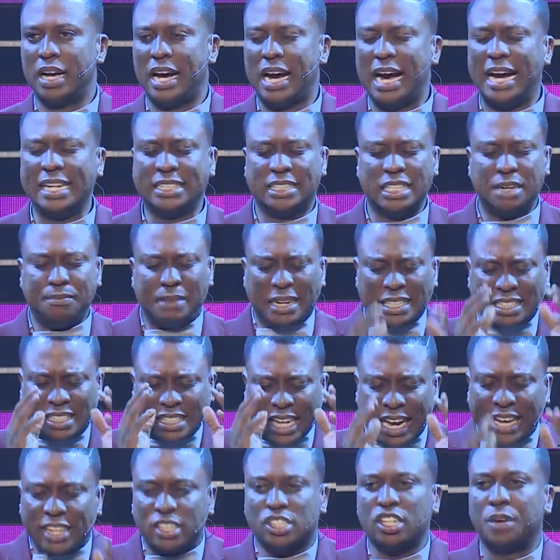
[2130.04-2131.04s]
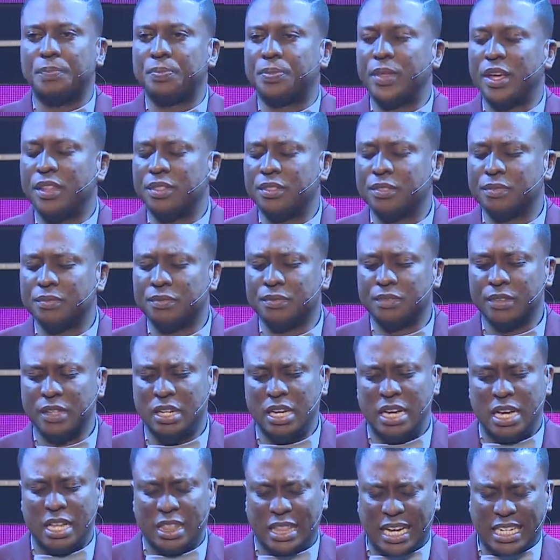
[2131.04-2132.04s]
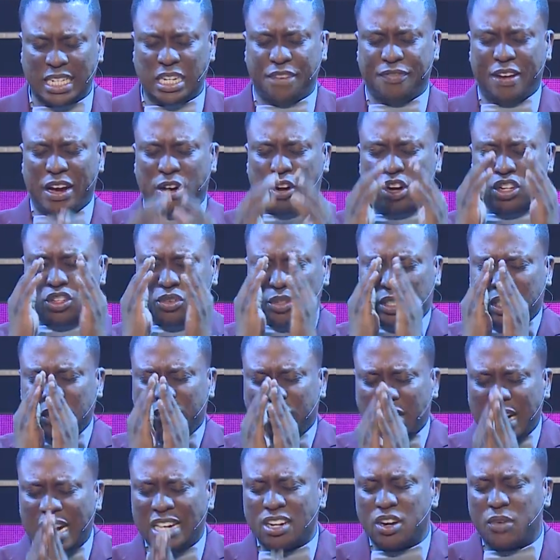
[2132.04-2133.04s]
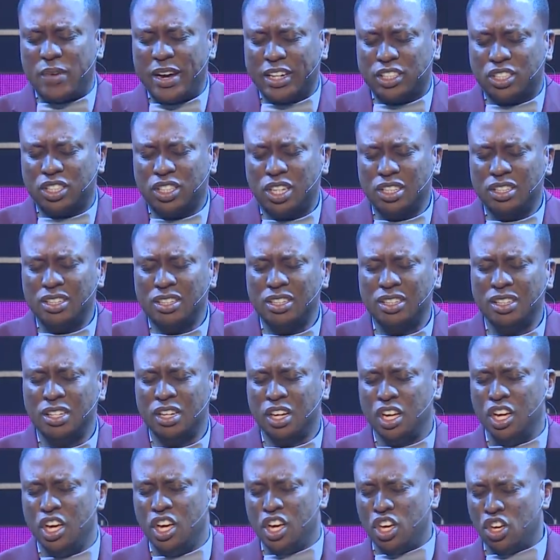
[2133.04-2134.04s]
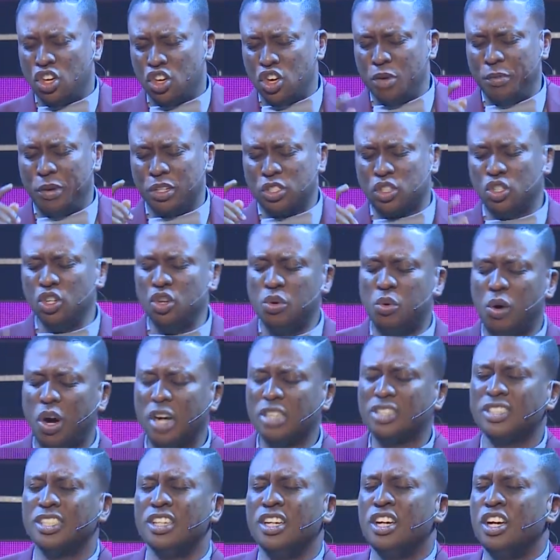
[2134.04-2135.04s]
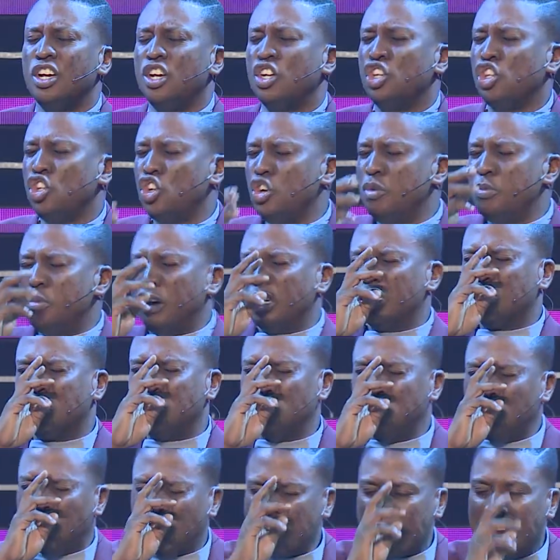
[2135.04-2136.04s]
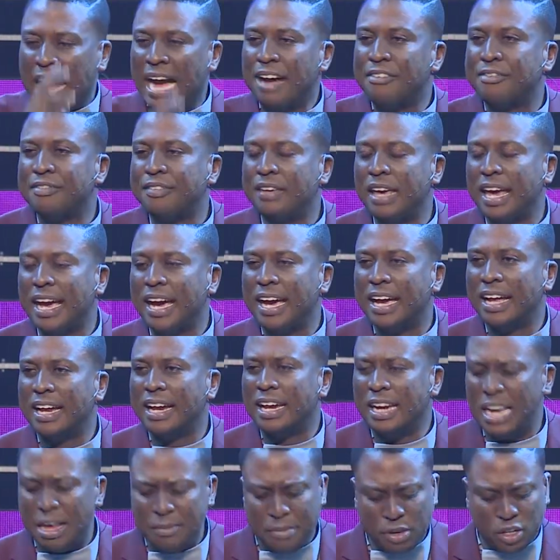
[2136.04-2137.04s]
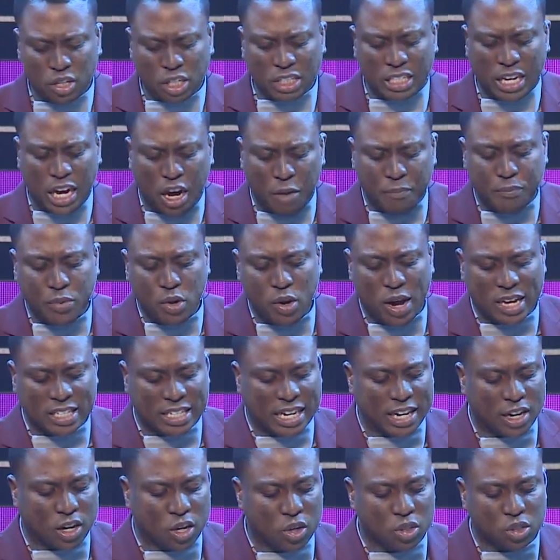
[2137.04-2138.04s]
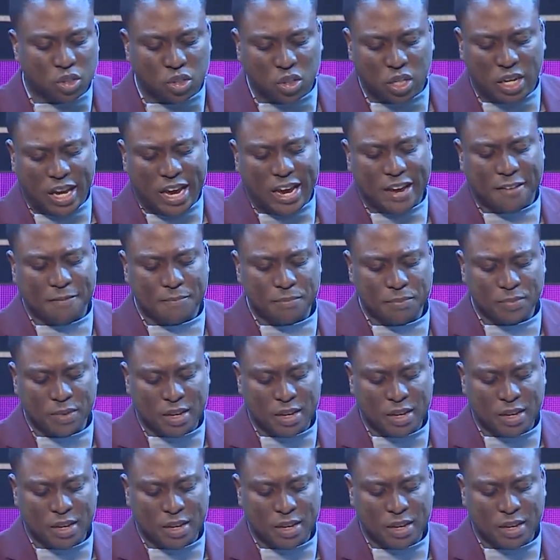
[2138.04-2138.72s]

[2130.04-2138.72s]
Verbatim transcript: I said by saying something, that if you're going to receive clear direction, you must do what? You must not have fear. Let me just help you as I close today